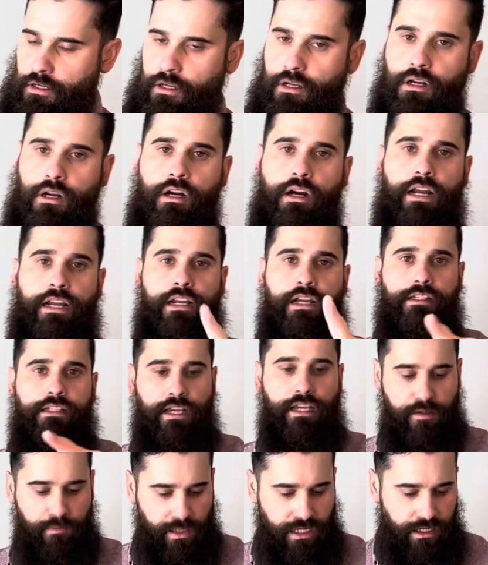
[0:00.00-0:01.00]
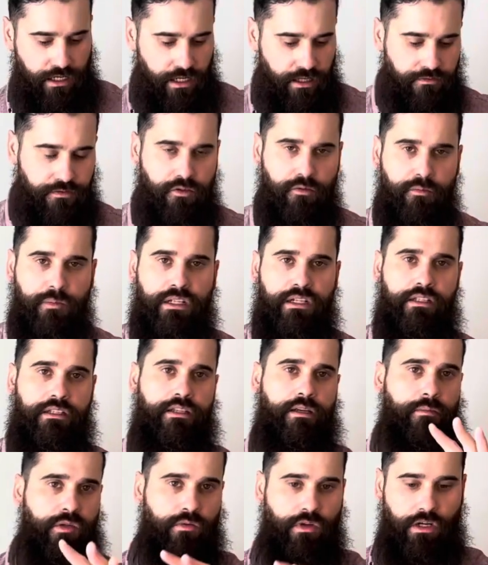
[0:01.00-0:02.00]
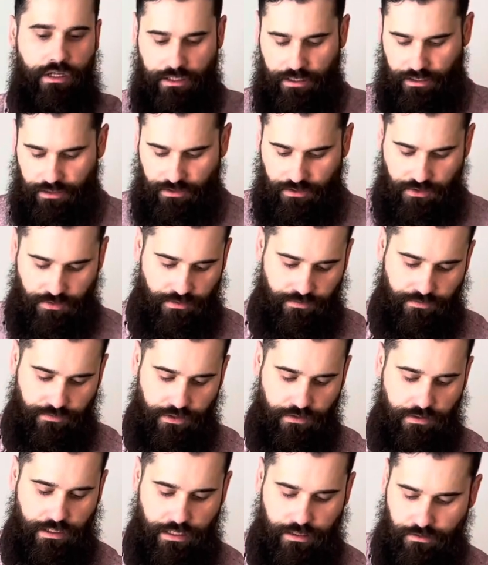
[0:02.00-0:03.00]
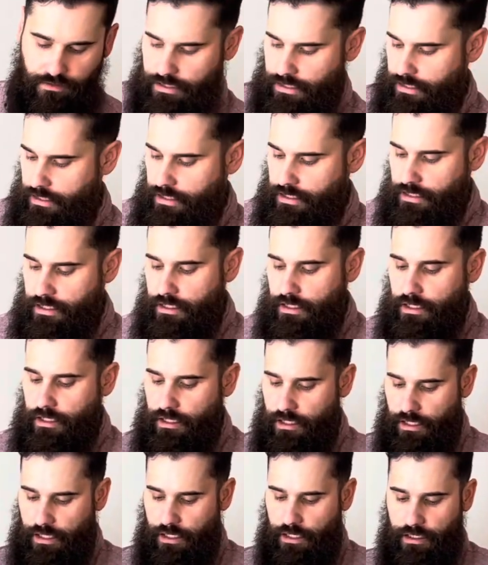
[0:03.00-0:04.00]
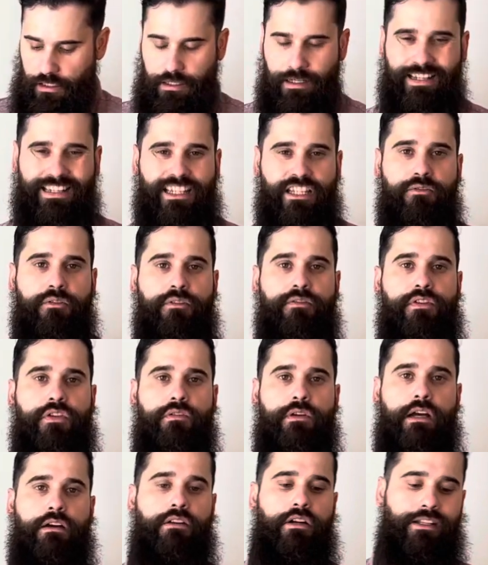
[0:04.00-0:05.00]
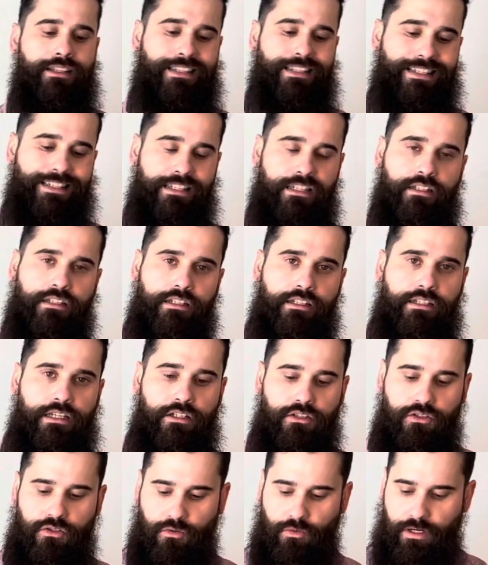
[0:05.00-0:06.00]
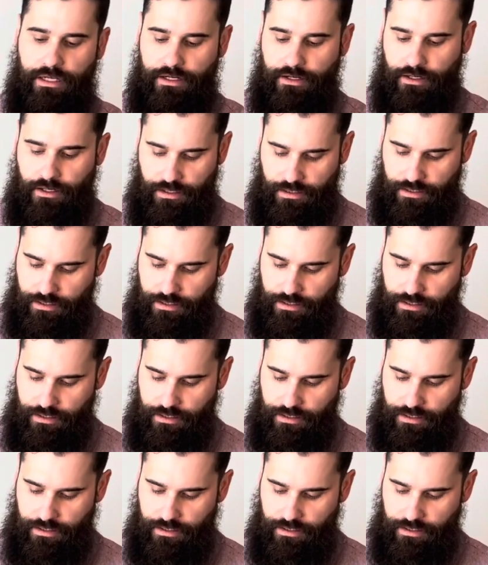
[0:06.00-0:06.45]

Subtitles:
All right, guys. Hey, man, I had a few minutes. I've been wanting to get this review out. Get the review out on the Sitka Delta Wader.